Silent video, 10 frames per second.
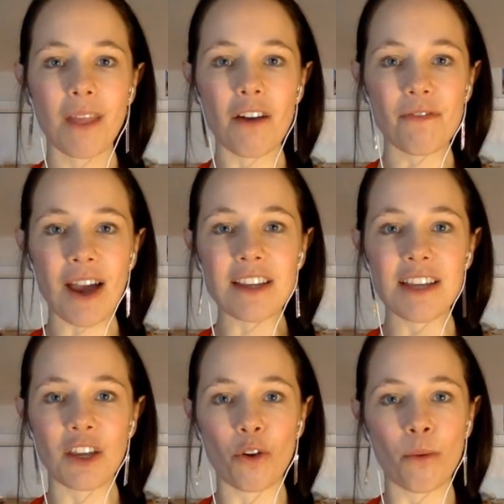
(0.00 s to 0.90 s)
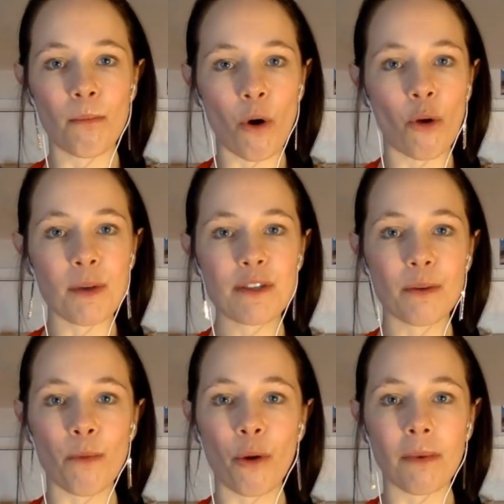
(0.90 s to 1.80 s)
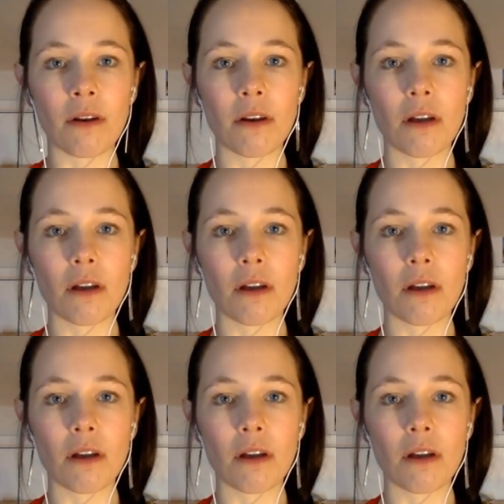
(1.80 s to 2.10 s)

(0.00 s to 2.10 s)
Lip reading: affecting your moment-to-moment